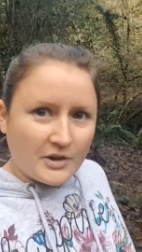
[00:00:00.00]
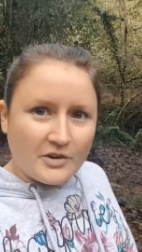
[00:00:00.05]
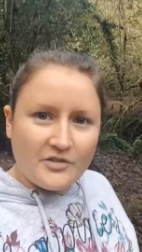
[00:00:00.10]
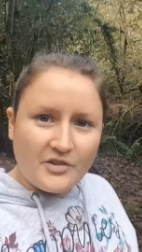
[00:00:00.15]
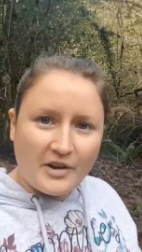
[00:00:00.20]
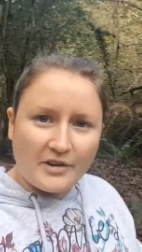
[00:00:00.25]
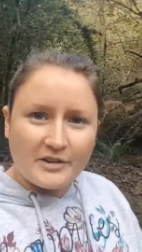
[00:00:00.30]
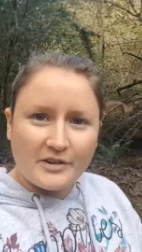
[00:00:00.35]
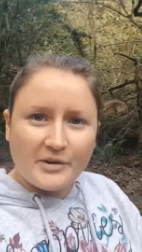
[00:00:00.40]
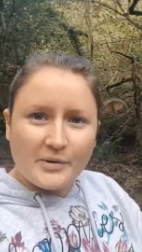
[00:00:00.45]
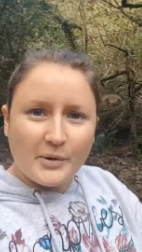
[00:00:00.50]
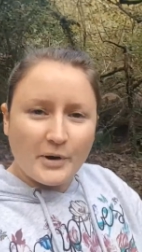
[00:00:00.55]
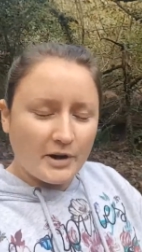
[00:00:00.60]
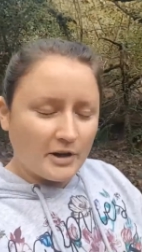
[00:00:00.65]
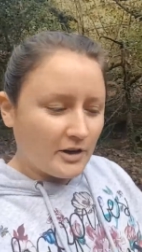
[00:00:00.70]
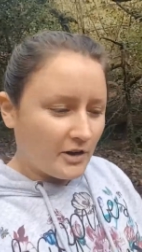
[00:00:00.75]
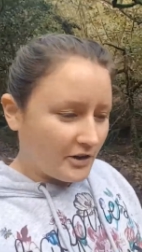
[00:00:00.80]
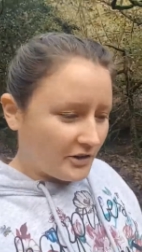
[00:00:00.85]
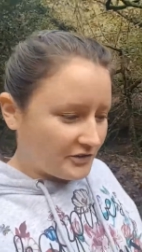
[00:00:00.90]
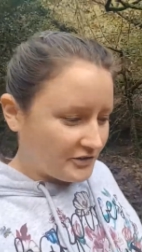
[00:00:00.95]
I found quite
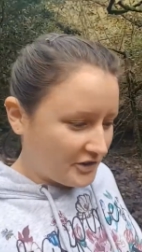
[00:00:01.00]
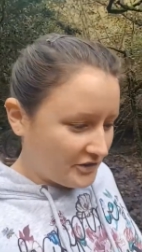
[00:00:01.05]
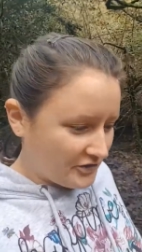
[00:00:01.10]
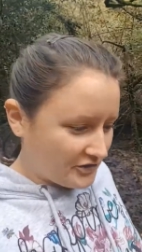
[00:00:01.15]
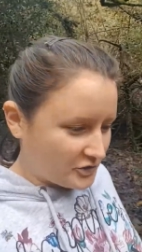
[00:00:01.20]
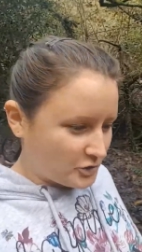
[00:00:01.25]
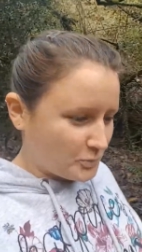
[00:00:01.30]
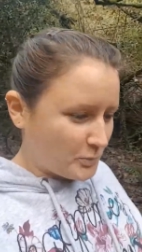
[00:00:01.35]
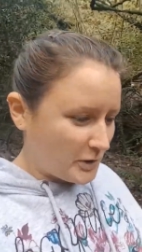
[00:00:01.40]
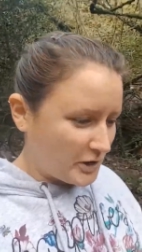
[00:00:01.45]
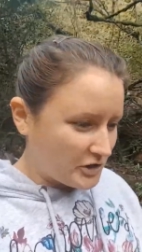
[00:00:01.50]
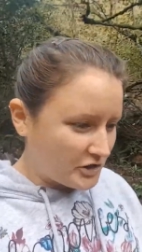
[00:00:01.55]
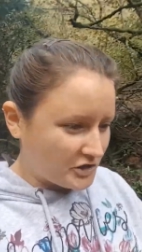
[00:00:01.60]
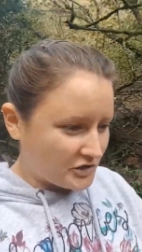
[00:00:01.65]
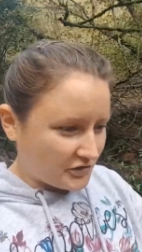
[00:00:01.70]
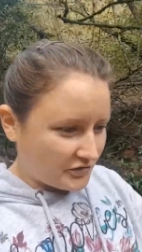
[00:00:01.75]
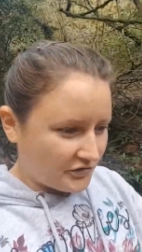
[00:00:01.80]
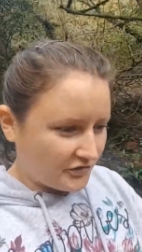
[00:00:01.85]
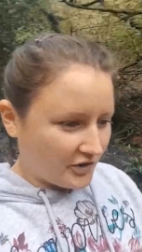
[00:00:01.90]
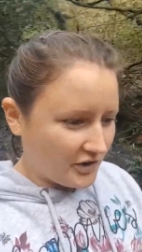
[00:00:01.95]
a lot of different
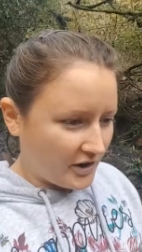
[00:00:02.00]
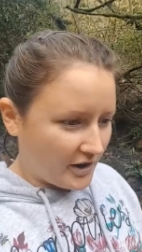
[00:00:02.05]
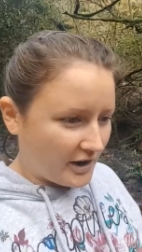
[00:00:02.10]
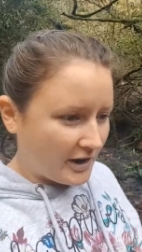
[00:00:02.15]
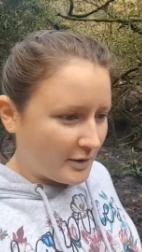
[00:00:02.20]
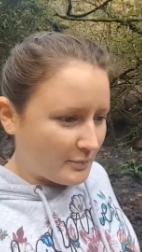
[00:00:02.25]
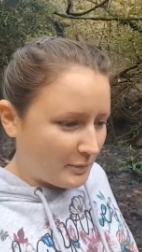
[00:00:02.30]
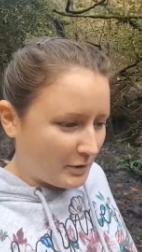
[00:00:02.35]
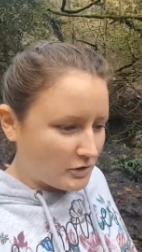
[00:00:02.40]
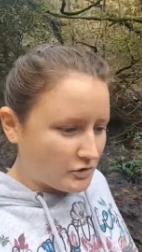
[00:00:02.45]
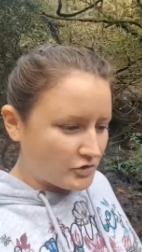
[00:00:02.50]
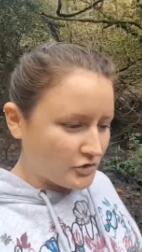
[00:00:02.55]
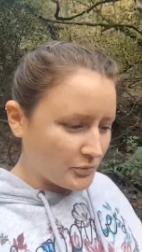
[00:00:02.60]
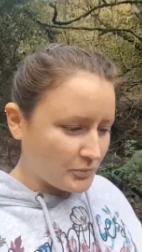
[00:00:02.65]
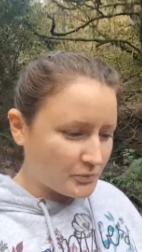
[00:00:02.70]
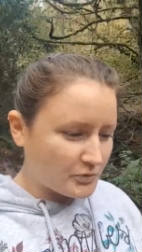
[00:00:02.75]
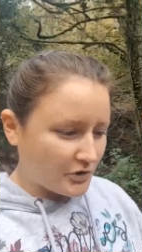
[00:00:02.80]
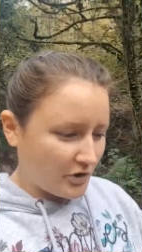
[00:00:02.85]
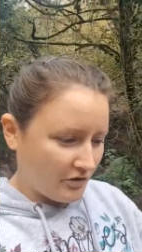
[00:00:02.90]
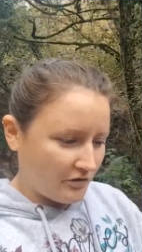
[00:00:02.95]
species of fungi and
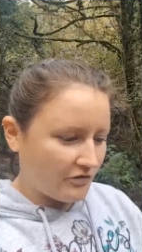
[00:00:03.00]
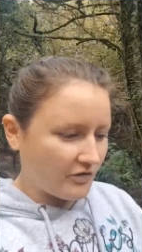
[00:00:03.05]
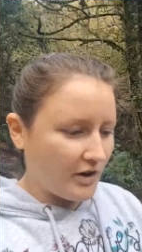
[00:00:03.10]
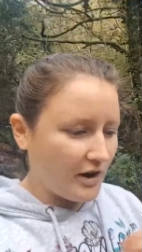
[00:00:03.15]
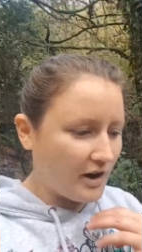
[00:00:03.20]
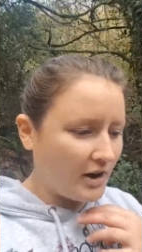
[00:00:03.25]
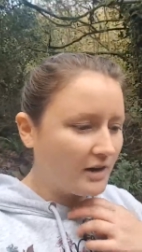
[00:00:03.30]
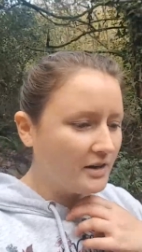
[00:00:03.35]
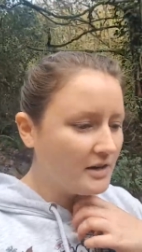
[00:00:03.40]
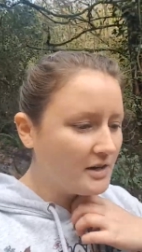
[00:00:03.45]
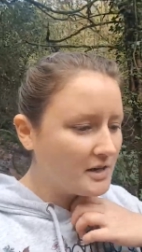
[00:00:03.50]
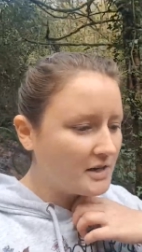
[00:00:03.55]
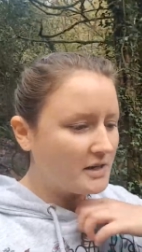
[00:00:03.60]
mushrooms so far,